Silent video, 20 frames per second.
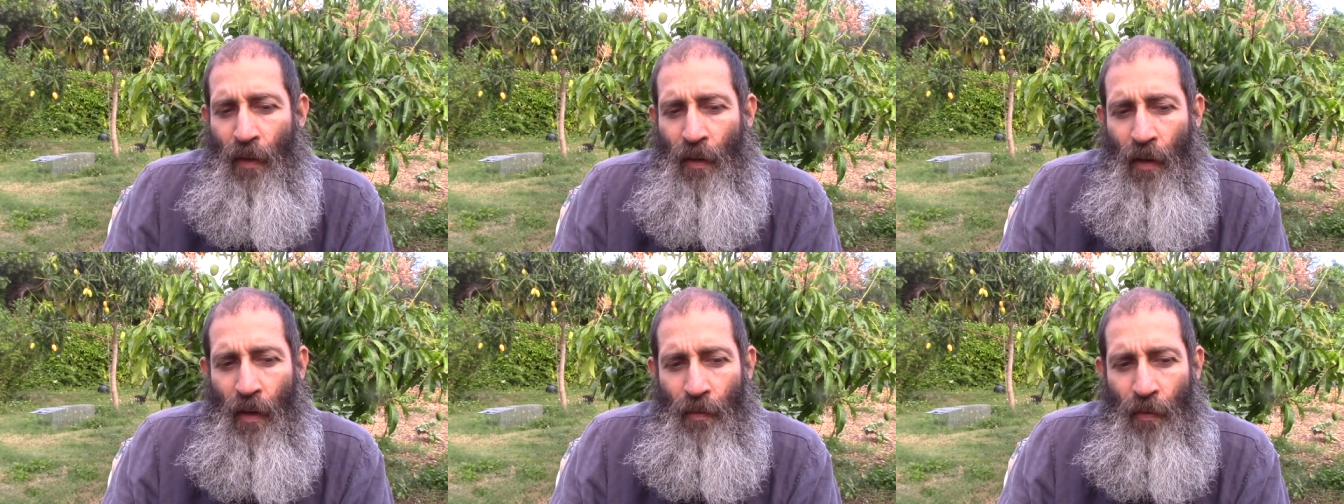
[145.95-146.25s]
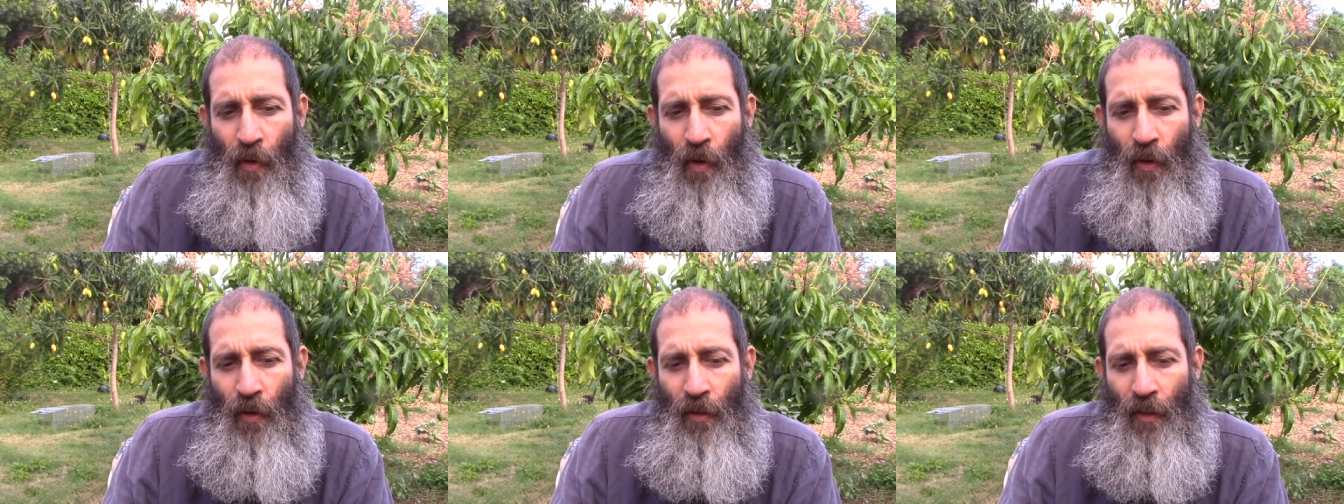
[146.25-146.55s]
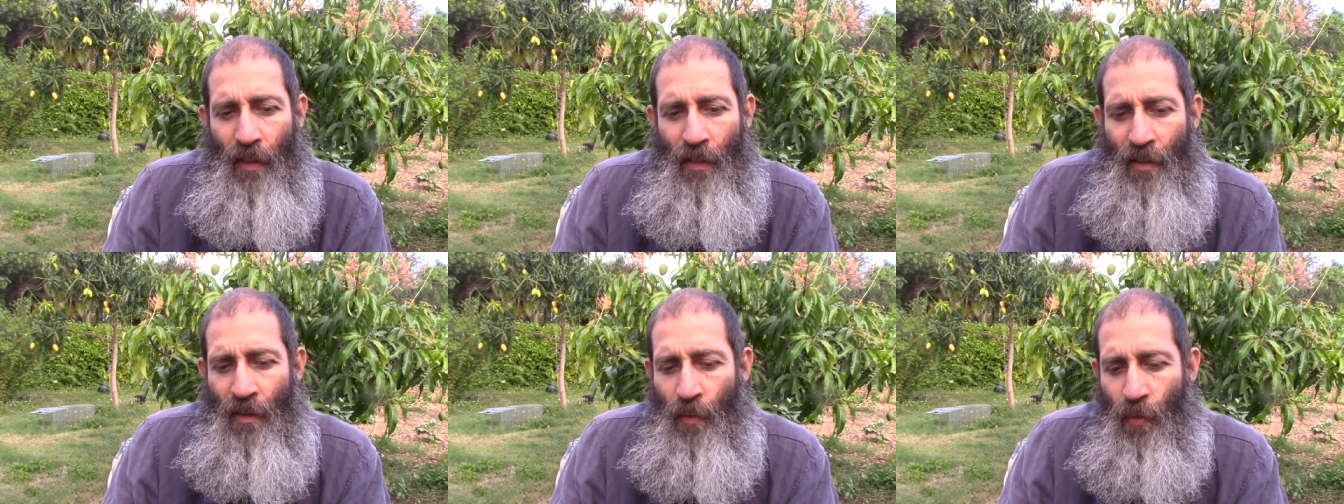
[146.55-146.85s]
of all
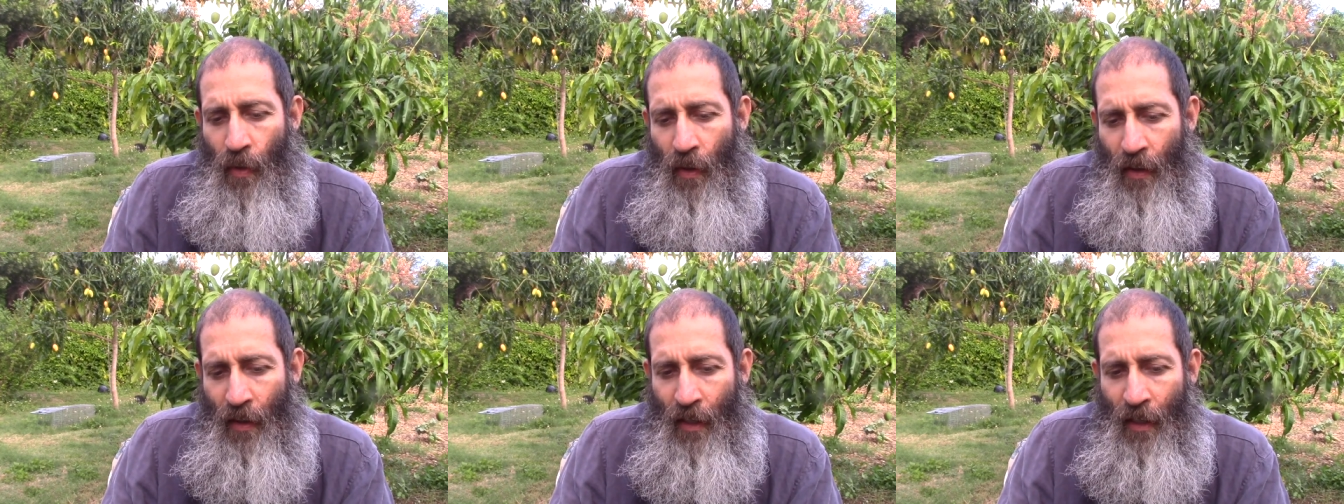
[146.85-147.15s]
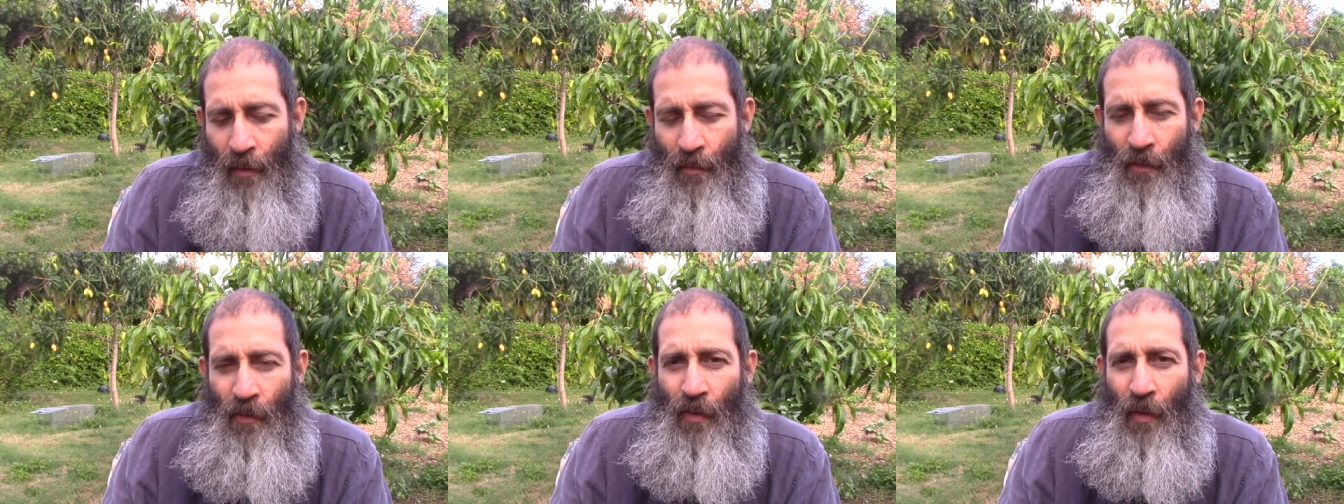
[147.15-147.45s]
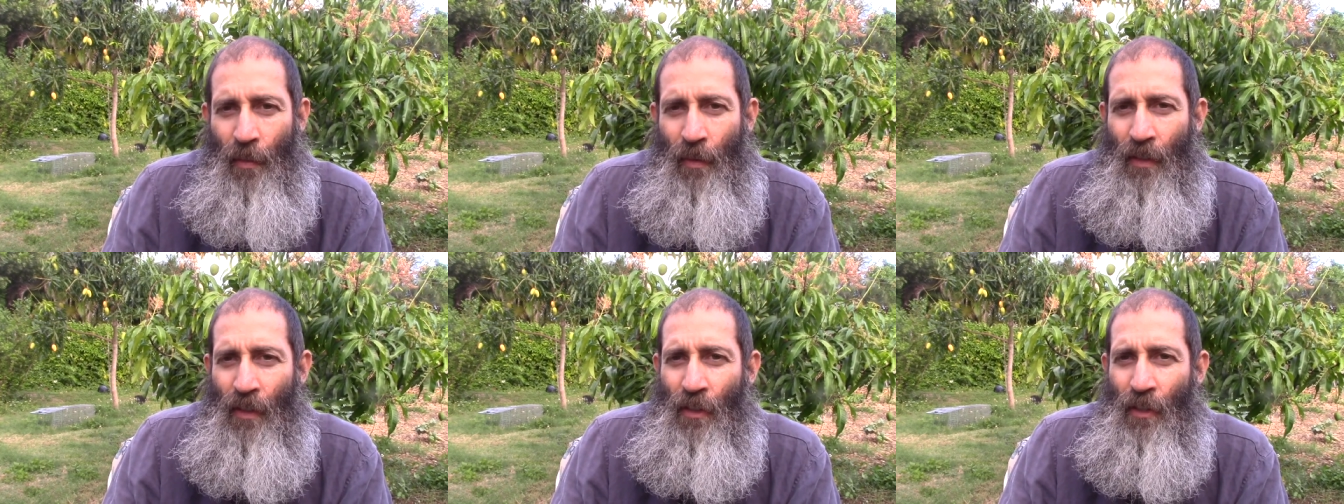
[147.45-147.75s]
this and where it comes
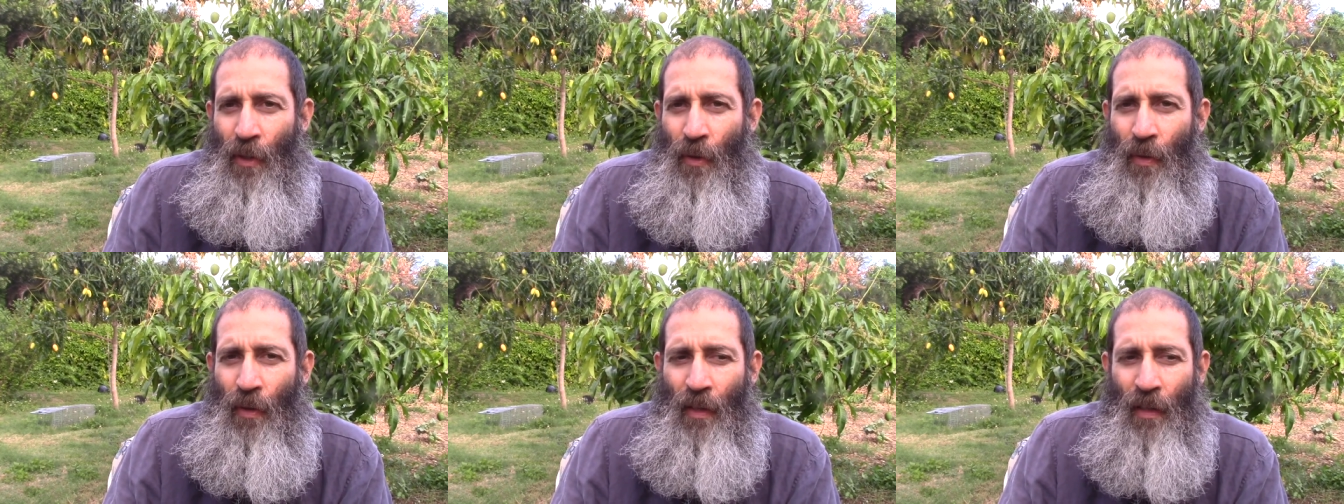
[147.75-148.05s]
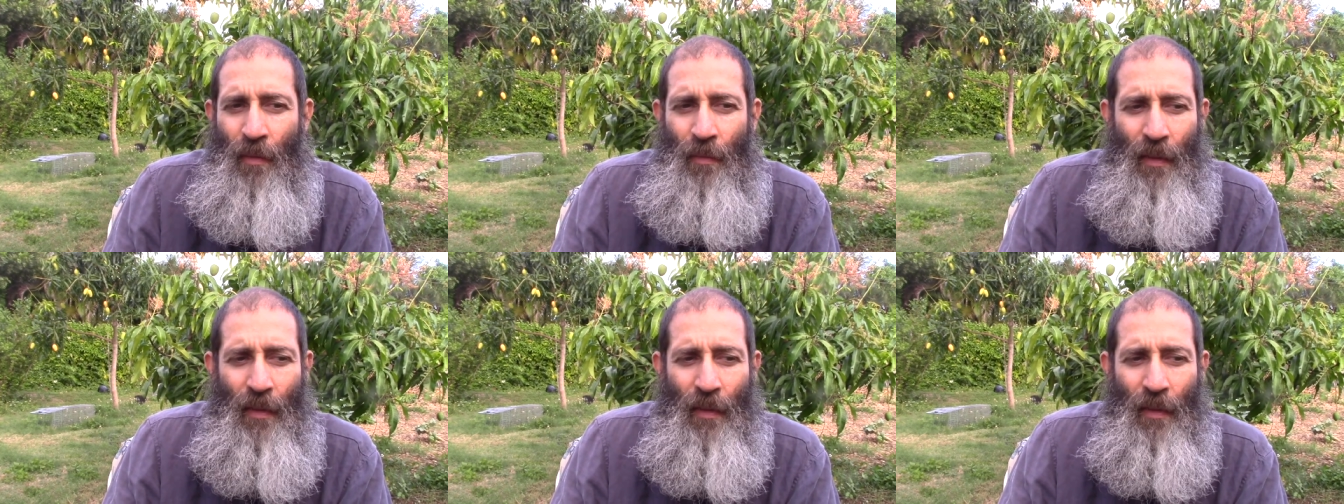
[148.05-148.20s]
from and so on.